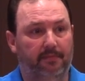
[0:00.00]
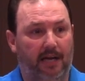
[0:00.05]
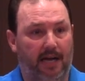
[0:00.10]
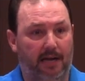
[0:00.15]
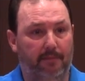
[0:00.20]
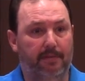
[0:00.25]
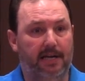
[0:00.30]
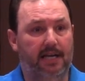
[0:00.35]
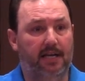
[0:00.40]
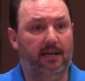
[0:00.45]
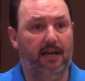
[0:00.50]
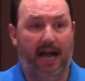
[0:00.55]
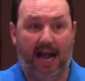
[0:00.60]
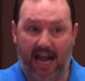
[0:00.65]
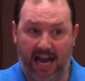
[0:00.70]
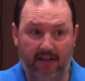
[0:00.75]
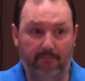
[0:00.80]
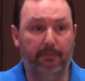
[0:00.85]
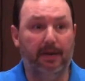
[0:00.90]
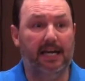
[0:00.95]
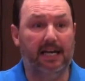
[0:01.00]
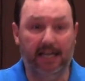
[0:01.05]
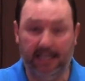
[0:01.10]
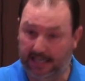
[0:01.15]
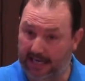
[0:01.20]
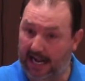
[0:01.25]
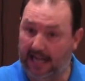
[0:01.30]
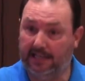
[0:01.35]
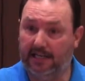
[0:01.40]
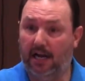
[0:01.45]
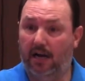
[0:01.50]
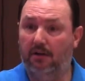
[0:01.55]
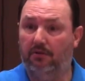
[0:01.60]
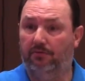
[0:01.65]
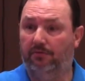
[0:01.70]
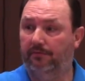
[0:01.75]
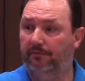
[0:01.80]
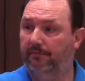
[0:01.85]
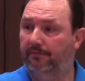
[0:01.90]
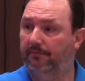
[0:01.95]
Amen? I have been in it, I know.
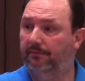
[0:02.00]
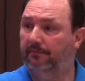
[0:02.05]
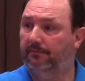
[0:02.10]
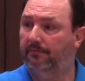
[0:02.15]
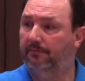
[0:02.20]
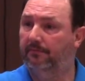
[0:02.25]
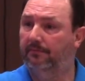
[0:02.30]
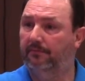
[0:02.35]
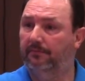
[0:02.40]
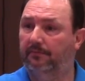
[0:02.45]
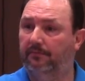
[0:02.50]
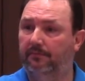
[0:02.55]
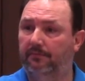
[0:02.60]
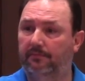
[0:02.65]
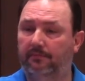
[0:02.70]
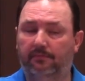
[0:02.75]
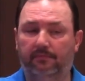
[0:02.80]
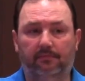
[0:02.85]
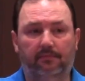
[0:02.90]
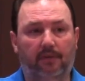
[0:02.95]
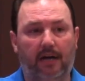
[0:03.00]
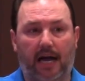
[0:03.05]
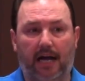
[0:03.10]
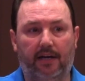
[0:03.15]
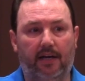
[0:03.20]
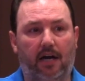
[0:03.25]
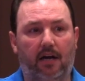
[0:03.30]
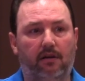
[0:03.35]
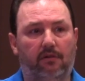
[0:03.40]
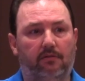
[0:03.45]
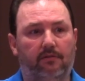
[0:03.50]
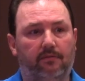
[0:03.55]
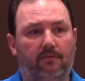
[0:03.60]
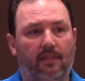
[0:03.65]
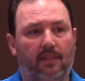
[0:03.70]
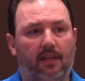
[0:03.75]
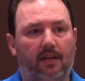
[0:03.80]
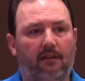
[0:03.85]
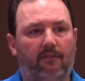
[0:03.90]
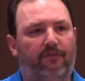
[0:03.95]
I know.
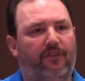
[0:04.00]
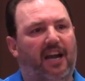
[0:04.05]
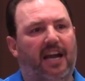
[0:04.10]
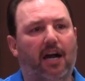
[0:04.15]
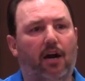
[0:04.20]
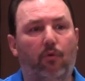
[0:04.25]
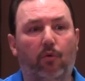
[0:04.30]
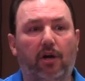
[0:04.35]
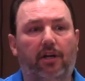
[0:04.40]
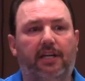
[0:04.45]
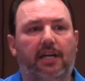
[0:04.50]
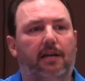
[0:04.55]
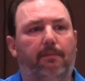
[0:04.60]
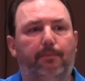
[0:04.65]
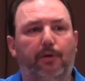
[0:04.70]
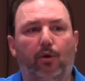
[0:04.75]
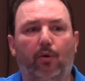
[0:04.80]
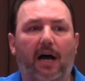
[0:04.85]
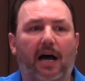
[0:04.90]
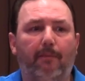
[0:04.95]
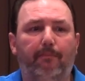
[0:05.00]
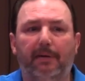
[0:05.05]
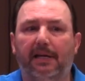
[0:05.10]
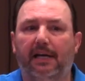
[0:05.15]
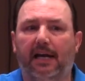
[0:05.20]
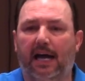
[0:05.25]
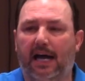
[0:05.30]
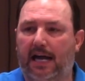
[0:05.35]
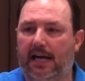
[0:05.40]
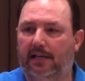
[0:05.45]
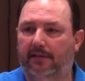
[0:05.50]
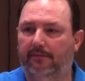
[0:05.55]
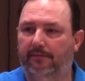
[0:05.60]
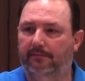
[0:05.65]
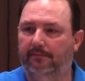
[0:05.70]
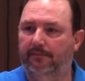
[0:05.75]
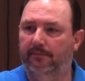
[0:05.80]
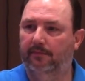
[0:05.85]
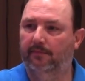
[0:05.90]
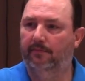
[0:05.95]
Fear will keep you up at night.
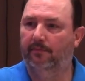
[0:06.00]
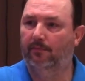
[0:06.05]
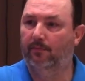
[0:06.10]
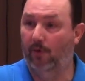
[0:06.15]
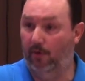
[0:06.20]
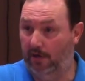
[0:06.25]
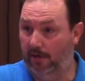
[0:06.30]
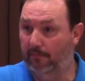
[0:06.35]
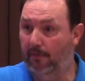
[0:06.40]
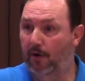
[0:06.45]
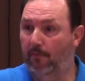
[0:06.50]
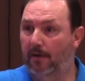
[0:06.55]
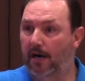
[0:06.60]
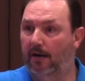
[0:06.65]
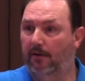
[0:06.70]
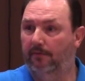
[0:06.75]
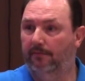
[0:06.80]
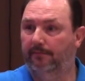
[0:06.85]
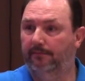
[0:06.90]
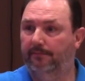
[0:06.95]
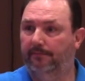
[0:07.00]
Won't it, Momo?